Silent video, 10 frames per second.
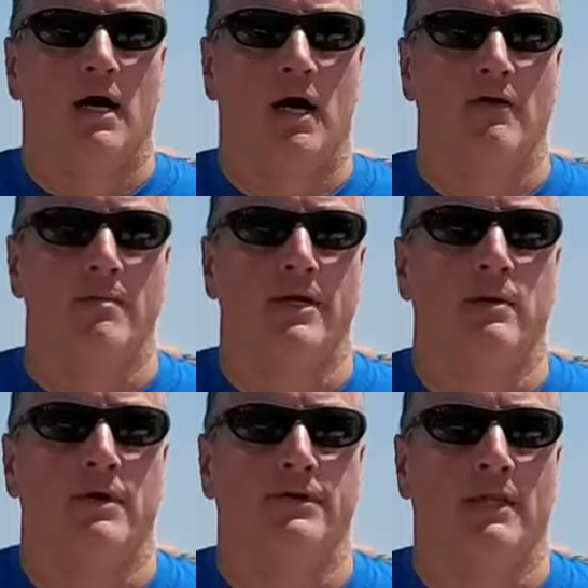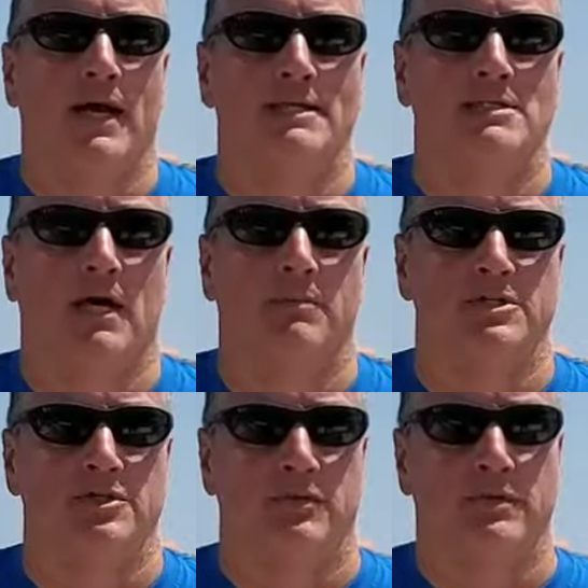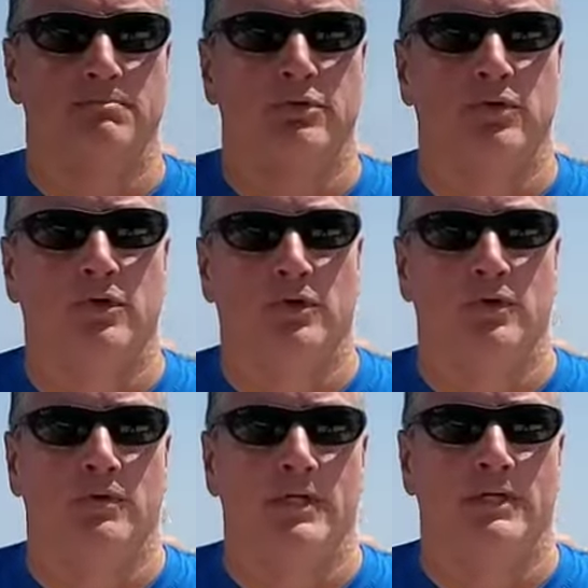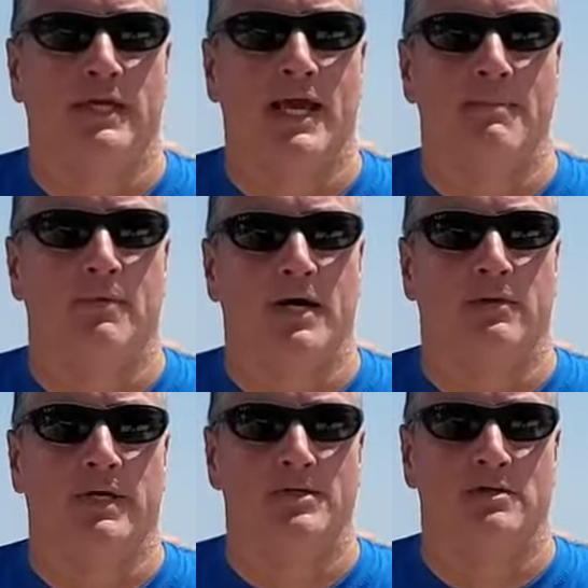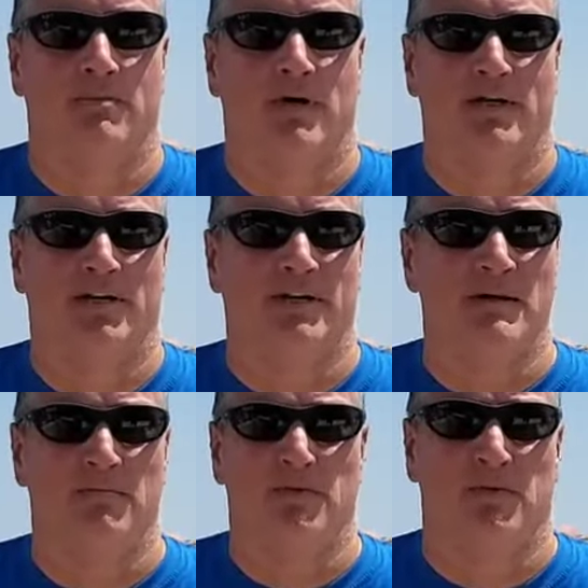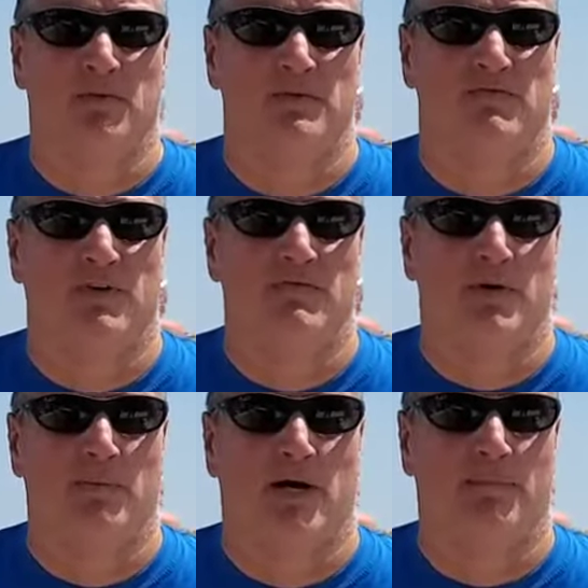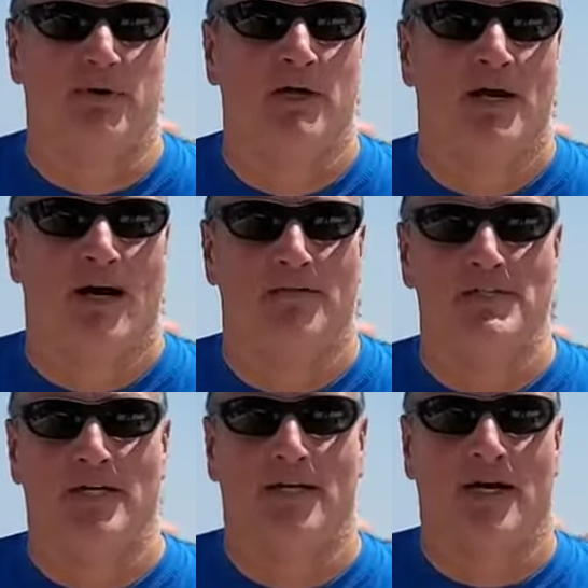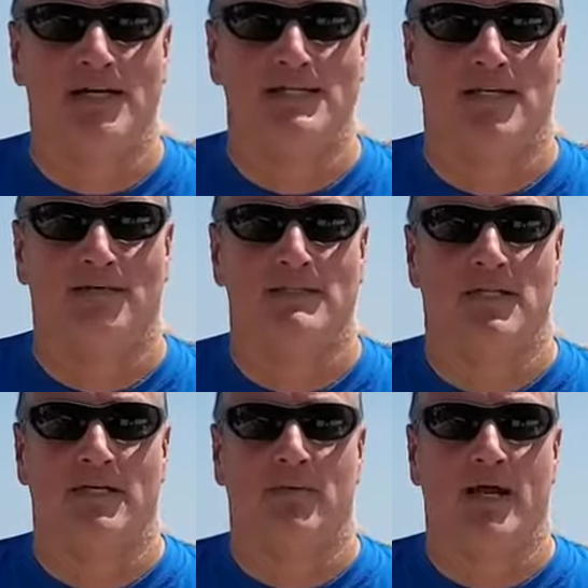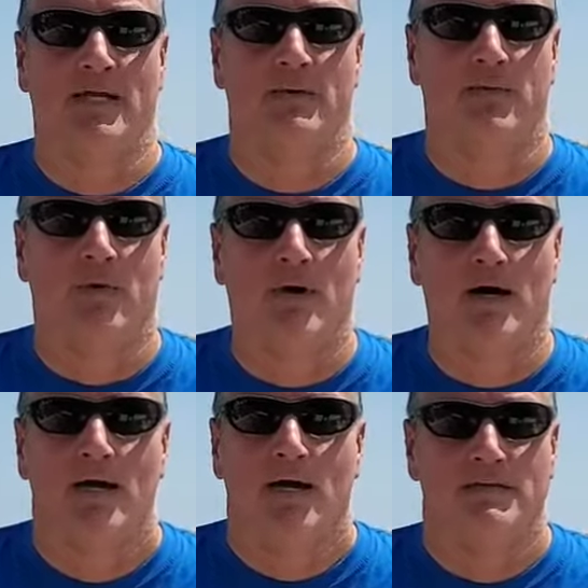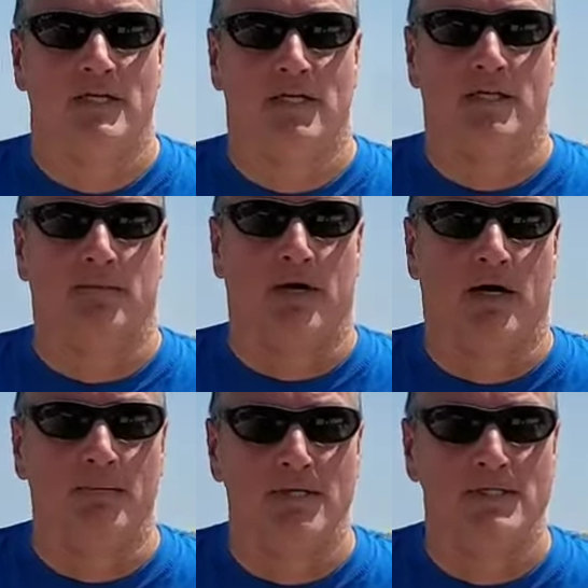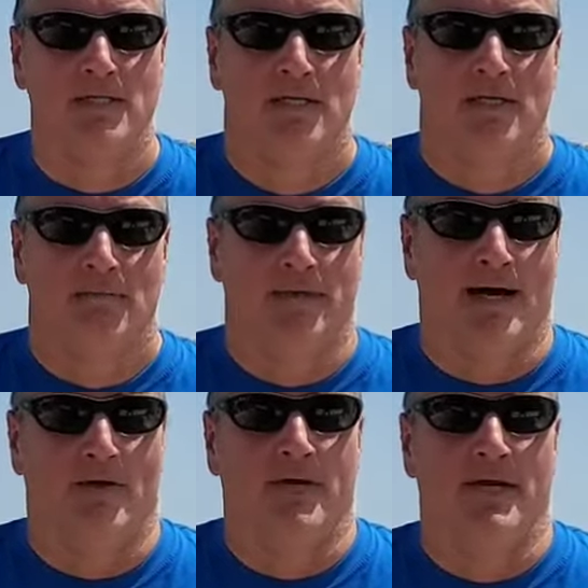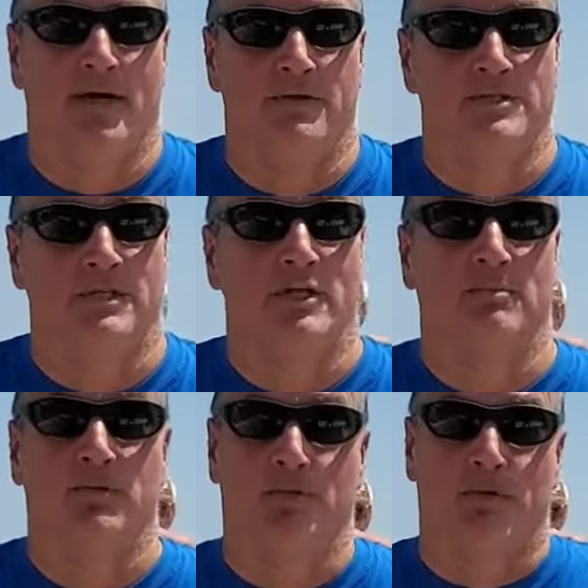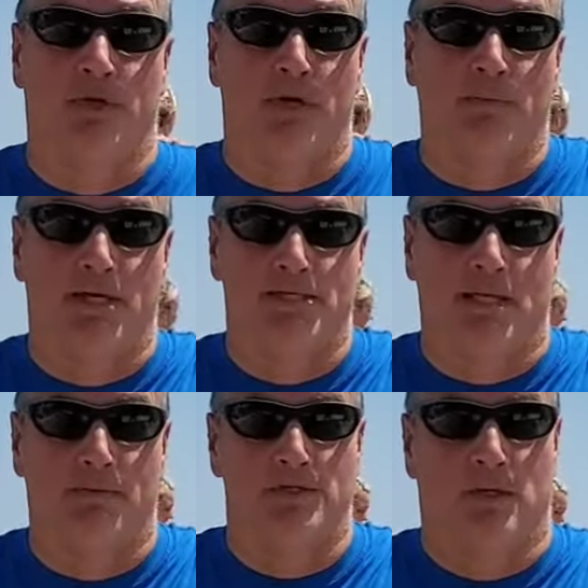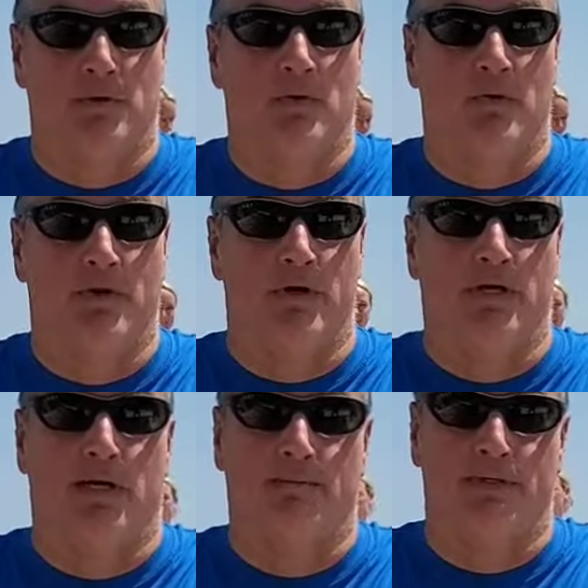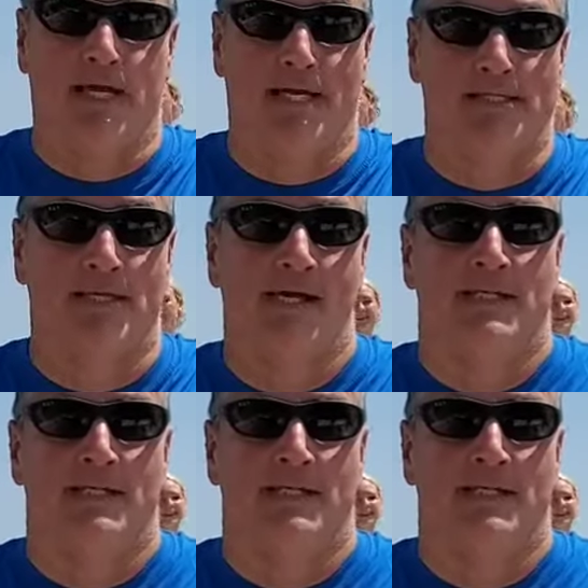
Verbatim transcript: However, here we're at the last stop, which is known as Blue Lagoon in the Cape Greco National Park. Now, the name Blue Lagoon is very, very popular. I've seen it in Iceland, I've seen it in Rangiroa, seen it in the Bahamas, but now here, and there's another Blue Lagoon in the other part of Cyprus. I'll be going there in a couple of days.